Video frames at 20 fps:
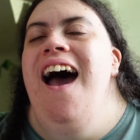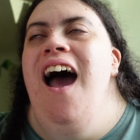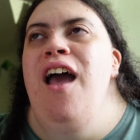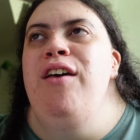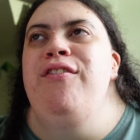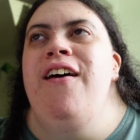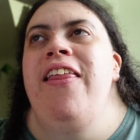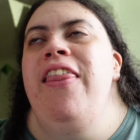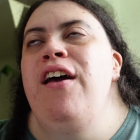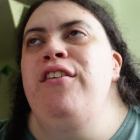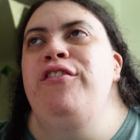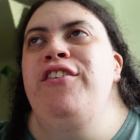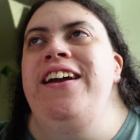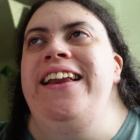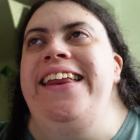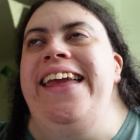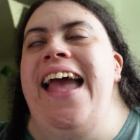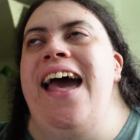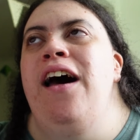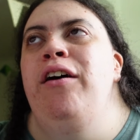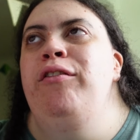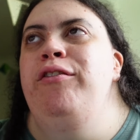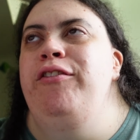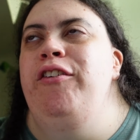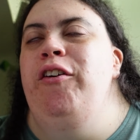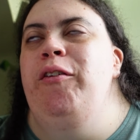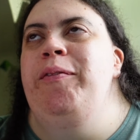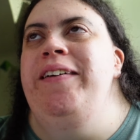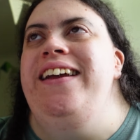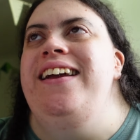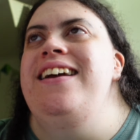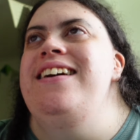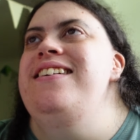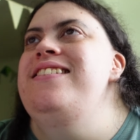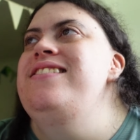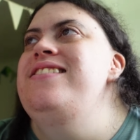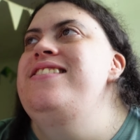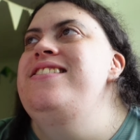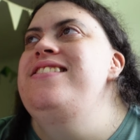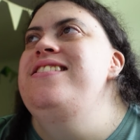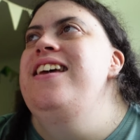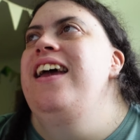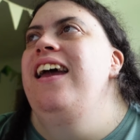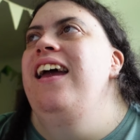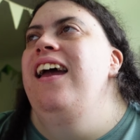I found that really helpful because